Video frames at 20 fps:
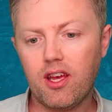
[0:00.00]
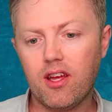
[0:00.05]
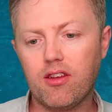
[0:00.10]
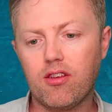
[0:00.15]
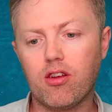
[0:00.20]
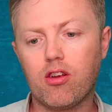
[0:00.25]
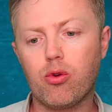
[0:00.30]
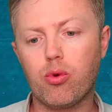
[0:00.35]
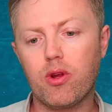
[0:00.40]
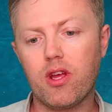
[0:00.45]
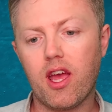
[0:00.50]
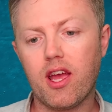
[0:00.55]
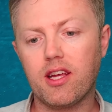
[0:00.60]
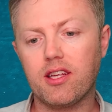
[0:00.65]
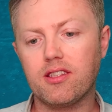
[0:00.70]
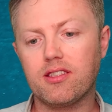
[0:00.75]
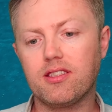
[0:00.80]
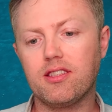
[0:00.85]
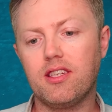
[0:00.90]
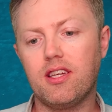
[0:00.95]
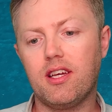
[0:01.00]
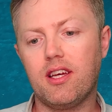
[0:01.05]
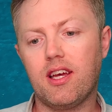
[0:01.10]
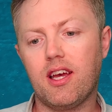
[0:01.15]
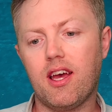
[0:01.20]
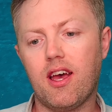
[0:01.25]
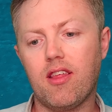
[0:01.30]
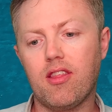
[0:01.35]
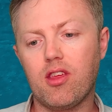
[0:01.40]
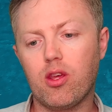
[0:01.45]
to create
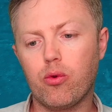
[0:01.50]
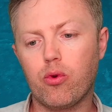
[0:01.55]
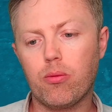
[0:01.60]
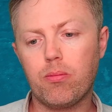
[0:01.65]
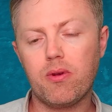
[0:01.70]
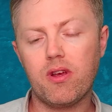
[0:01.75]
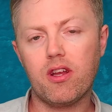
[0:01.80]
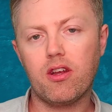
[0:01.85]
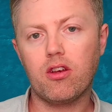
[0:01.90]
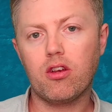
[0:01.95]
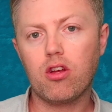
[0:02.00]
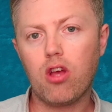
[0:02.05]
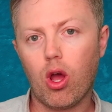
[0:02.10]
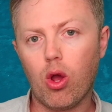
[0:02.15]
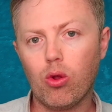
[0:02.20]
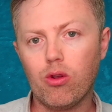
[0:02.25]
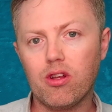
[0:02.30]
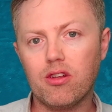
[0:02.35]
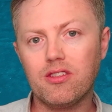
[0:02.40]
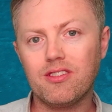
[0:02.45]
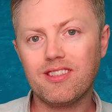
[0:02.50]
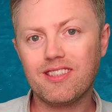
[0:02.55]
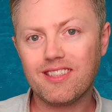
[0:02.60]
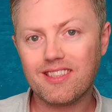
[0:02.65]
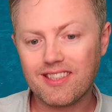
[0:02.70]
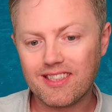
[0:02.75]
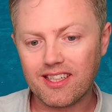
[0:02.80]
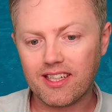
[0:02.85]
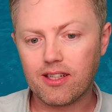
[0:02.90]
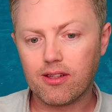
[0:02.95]
uh, the European Coal and
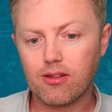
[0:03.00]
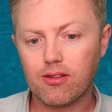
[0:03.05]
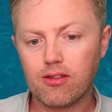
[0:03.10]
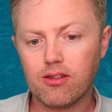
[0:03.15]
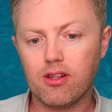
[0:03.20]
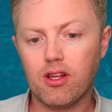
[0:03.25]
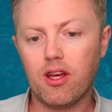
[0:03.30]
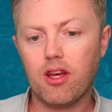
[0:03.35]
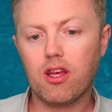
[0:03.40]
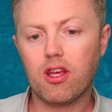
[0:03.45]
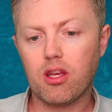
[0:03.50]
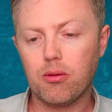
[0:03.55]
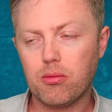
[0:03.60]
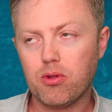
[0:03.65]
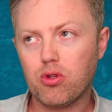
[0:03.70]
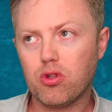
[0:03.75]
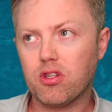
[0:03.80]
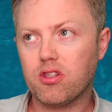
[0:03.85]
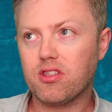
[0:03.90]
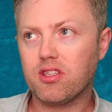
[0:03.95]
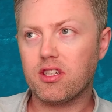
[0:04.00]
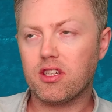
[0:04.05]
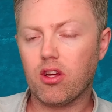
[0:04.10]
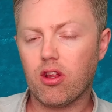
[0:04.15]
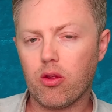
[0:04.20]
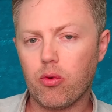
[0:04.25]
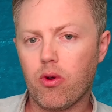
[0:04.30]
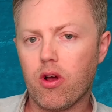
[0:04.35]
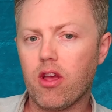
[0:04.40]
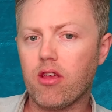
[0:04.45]
Steel Community,
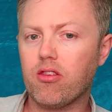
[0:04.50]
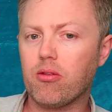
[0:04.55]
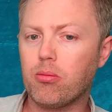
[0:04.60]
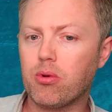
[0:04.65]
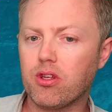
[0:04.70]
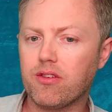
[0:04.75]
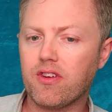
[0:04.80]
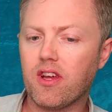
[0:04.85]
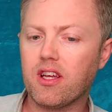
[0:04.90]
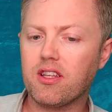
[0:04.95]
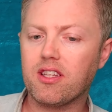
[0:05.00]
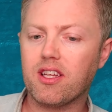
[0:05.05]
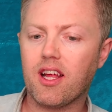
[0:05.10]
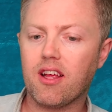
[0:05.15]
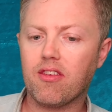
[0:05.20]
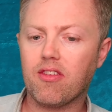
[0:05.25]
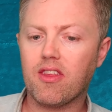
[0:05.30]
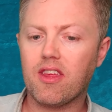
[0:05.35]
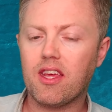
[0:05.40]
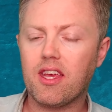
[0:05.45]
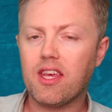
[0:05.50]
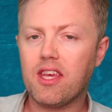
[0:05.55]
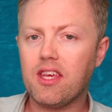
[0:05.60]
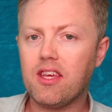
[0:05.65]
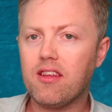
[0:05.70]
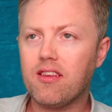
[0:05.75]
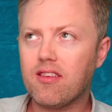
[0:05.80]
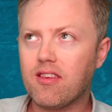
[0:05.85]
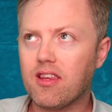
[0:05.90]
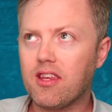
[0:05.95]
otherwise abbreviated as the
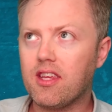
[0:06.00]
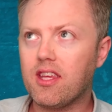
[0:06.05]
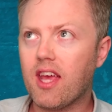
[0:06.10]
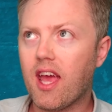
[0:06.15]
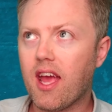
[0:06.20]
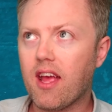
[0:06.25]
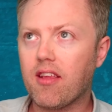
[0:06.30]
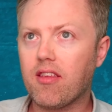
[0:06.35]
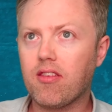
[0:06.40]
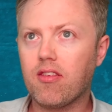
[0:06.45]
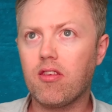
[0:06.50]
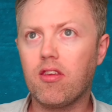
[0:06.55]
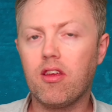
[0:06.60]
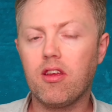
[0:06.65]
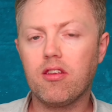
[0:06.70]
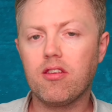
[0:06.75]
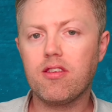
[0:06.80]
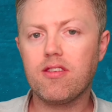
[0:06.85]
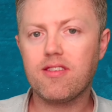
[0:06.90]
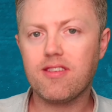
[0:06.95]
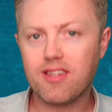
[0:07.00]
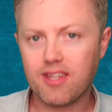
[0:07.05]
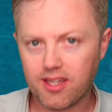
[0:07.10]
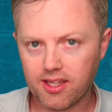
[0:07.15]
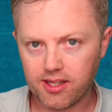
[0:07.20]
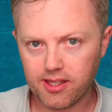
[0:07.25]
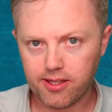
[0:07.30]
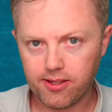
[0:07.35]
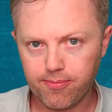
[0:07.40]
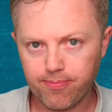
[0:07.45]

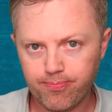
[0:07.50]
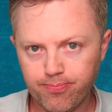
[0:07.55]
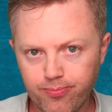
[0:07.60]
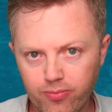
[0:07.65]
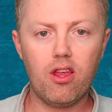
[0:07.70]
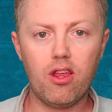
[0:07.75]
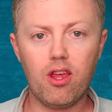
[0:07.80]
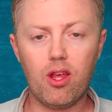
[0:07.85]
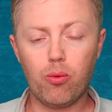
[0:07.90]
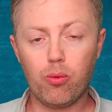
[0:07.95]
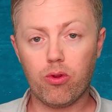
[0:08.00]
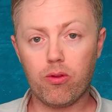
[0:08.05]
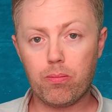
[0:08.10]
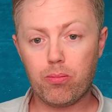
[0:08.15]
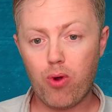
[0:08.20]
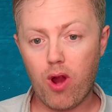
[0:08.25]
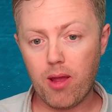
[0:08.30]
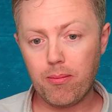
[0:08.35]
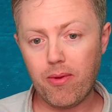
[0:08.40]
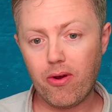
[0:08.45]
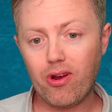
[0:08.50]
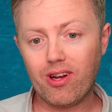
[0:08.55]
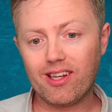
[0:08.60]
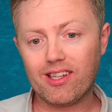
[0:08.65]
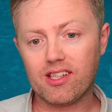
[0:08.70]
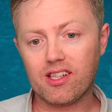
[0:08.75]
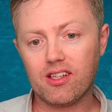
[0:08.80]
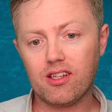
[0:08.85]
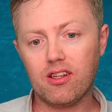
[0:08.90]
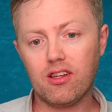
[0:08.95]
ECSC. It was
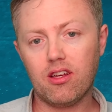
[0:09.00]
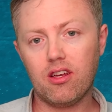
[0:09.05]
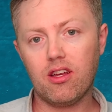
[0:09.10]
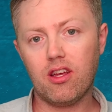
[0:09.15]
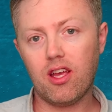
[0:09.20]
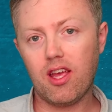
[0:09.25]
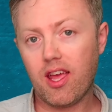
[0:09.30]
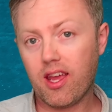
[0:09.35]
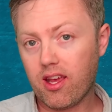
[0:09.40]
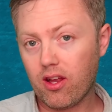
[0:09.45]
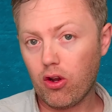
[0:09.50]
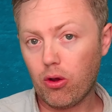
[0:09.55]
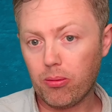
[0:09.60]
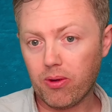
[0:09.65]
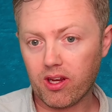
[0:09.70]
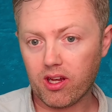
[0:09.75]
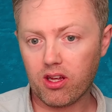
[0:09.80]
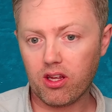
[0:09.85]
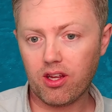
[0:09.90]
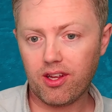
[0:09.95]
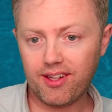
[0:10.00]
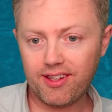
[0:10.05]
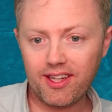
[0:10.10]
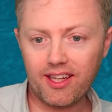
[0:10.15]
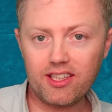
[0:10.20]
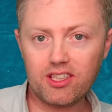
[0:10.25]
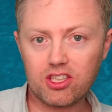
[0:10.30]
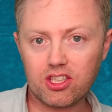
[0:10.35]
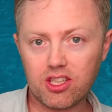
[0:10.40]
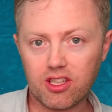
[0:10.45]
primarily economic in
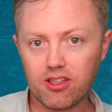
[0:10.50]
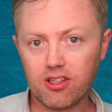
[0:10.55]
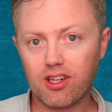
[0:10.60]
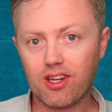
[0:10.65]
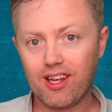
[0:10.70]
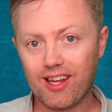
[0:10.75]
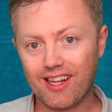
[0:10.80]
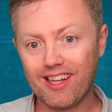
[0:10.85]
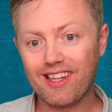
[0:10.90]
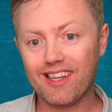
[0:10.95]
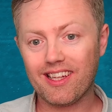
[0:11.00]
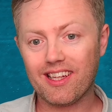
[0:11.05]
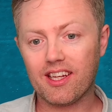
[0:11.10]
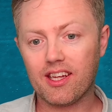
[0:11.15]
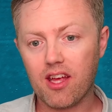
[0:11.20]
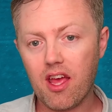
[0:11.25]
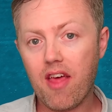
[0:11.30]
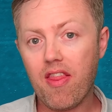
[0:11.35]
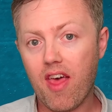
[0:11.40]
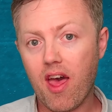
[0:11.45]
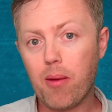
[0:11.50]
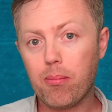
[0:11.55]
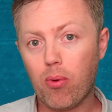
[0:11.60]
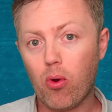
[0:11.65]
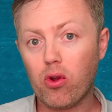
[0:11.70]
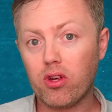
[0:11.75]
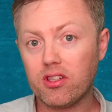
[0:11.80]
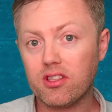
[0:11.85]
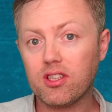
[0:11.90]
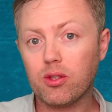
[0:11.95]
nature. Clearly, at that
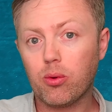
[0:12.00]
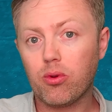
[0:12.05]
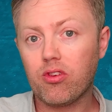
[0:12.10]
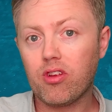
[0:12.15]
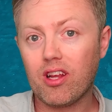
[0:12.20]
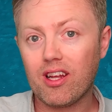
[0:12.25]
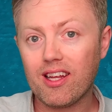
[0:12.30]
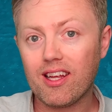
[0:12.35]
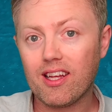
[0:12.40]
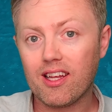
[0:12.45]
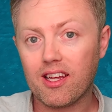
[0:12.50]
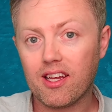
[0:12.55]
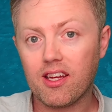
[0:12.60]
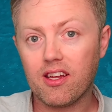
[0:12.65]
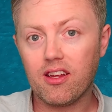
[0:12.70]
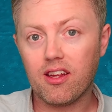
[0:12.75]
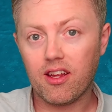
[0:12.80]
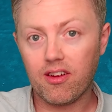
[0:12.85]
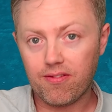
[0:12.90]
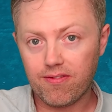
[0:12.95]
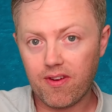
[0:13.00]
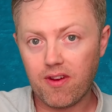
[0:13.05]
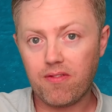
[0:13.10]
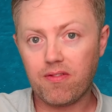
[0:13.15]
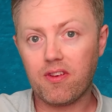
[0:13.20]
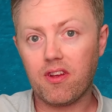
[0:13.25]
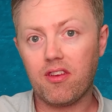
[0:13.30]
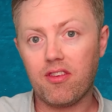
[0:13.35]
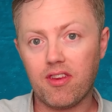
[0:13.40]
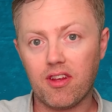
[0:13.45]
point, it was clearly
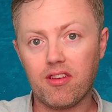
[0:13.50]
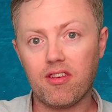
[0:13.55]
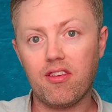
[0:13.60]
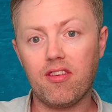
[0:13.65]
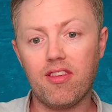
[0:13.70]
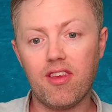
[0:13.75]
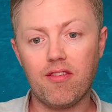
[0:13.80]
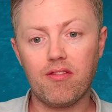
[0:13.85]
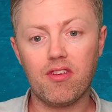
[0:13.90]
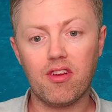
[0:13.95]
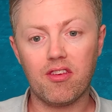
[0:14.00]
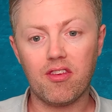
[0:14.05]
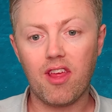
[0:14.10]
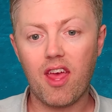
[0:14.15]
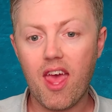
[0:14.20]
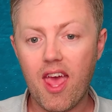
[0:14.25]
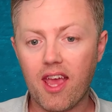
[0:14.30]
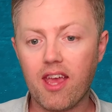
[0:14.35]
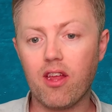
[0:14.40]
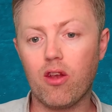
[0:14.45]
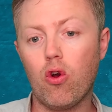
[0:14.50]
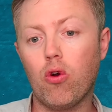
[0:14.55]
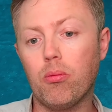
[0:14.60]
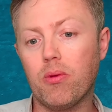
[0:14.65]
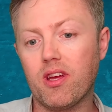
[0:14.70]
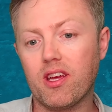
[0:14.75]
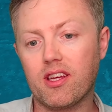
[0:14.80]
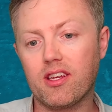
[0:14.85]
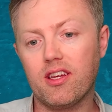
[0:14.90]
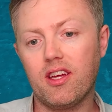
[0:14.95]
50s, 60s, 70s
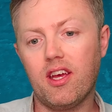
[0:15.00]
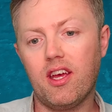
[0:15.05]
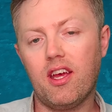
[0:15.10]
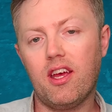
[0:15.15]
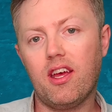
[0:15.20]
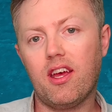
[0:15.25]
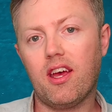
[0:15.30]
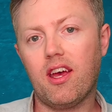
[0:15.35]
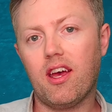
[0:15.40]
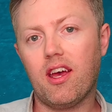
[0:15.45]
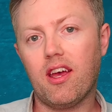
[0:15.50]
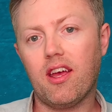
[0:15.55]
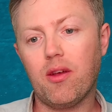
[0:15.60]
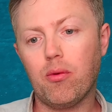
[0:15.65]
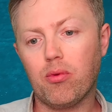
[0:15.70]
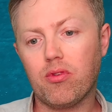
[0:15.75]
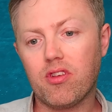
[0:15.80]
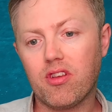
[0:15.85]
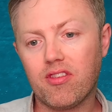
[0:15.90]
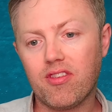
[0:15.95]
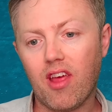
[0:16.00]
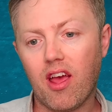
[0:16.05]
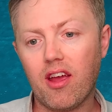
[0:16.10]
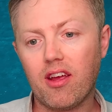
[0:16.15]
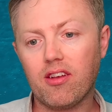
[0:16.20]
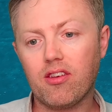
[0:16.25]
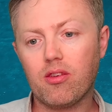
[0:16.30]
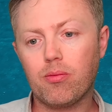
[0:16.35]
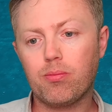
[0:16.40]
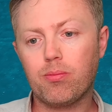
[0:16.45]
economic. Uh, it was
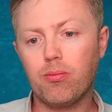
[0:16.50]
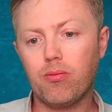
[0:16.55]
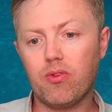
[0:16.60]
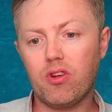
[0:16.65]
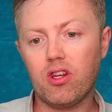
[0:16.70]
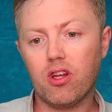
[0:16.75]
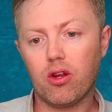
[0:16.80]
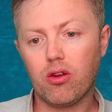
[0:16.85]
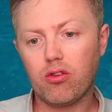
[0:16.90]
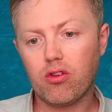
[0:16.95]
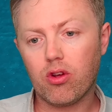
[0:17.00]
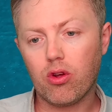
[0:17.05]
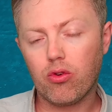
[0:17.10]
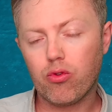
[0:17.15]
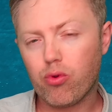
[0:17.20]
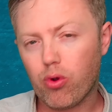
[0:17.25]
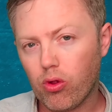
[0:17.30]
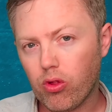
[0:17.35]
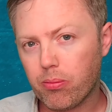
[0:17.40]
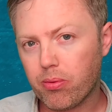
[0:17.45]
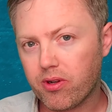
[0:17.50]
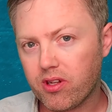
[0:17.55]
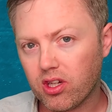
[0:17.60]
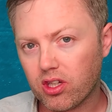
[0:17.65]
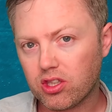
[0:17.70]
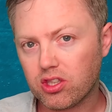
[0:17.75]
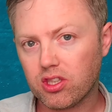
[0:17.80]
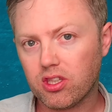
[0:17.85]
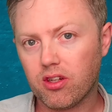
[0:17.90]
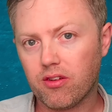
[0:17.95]
designed, to, you know, to control the
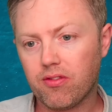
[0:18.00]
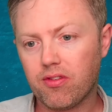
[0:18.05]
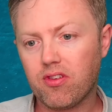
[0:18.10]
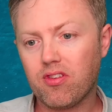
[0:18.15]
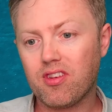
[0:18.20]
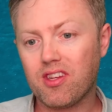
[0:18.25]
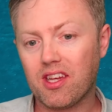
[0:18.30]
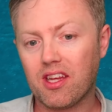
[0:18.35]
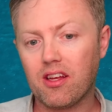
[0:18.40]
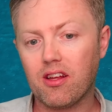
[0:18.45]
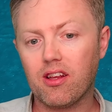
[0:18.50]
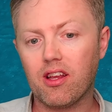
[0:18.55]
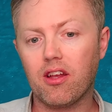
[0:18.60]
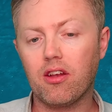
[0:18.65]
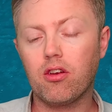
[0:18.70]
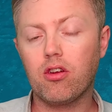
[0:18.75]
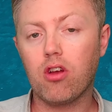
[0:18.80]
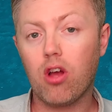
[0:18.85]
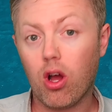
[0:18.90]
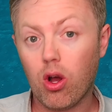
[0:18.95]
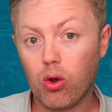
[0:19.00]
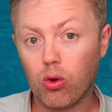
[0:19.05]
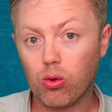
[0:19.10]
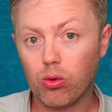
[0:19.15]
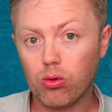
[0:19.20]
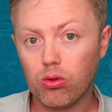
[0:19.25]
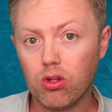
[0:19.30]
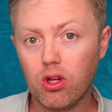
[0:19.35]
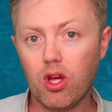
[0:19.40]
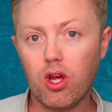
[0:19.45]
production of steel and
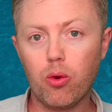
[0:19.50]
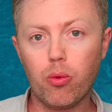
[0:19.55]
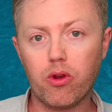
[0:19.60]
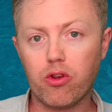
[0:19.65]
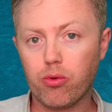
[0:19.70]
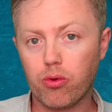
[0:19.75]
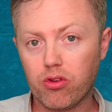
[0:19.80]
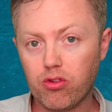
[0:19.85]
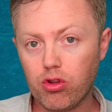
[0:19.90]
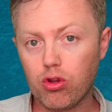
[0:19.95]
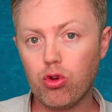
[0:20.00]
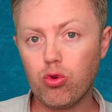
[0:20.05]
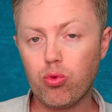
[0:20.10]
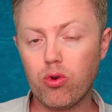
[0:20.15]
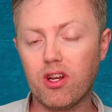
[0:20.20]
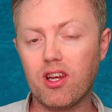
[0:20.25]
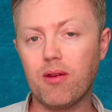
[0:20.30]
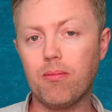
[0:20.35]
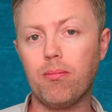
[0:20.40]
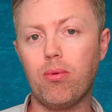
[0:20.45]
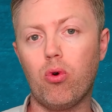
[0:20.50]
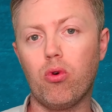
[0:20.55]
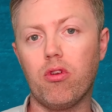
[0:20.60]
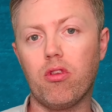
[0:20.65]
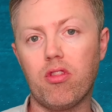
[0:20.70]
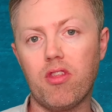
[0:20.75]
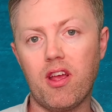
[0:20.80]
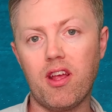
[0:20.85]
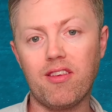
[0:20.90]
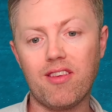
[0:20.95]
coal, which were two really
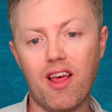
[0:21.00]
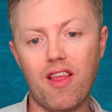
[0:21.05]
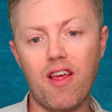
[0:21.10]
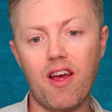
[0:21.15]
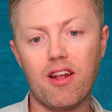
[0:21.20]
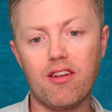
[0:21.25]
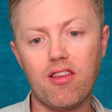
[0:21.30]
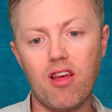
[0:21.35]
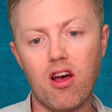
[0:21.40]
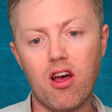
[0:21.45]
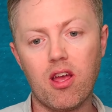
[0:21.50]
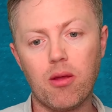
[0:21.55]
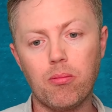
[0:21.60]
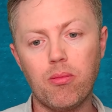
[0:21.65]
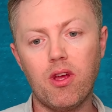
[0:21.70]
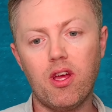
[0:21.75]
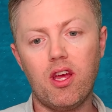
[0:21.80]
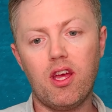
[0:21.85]
important things at that time